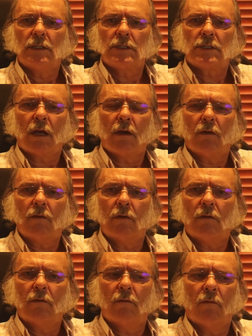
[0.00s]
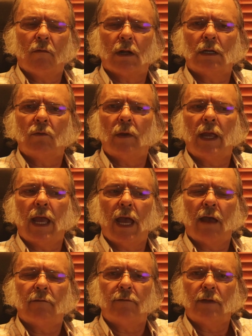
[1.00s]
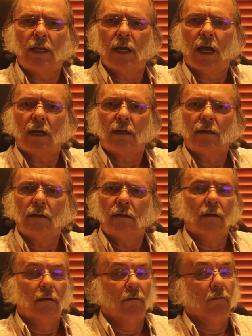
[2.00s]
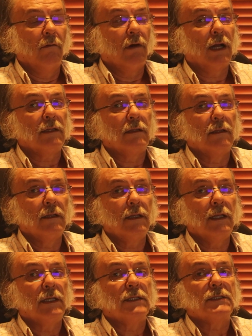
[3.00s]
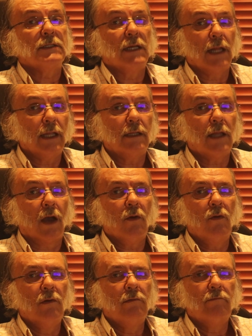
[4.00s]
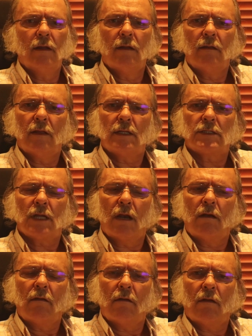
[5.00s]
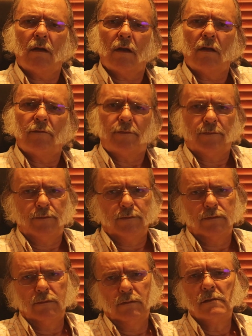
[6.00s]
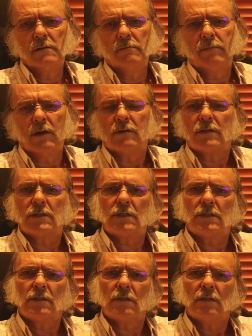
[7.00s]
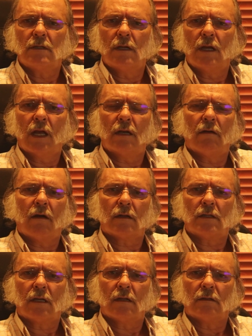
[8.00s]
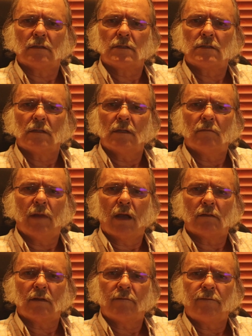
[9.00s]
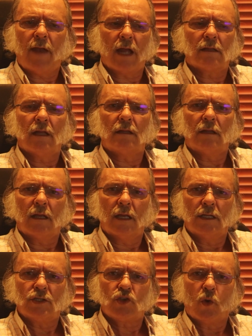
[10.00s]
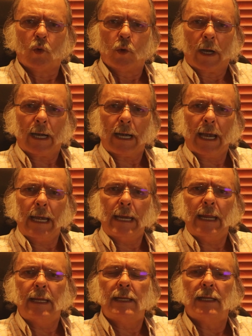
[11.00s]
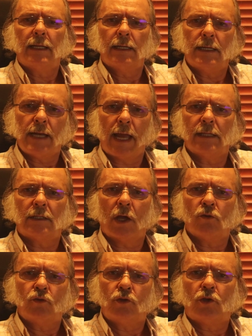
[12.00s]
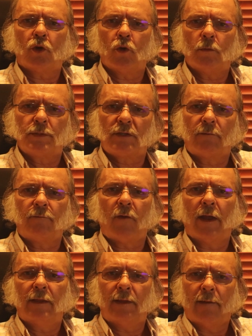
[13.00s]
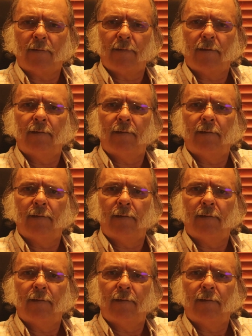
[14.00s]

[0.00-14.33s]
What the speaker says: So, what do we have here? What is NATO? There's a lot of posts and articles about the fact that there is already NATO troops fighting